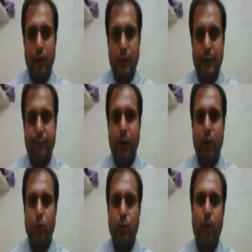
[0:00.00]
If
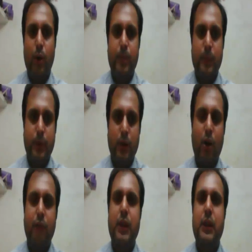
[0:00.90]
a group of people
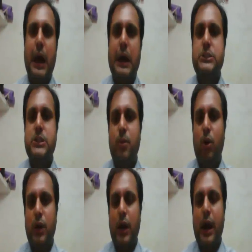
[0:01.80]
of a large
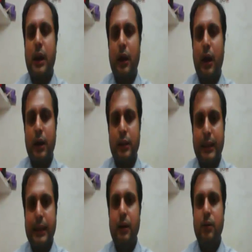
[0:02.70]
amount are
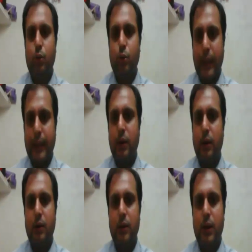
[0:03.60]
killed
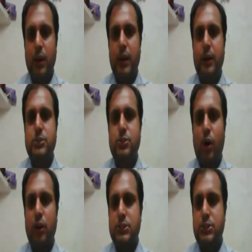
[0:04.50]
together, it is
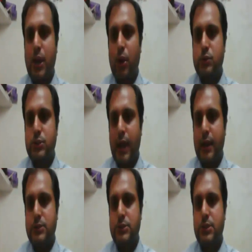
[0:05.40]
called the
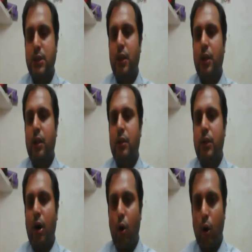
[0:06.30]
genocides.
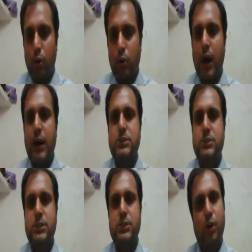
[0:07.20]
The
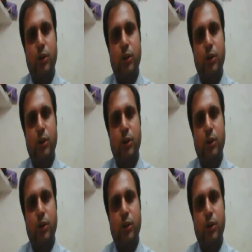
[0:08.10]
Holocaust is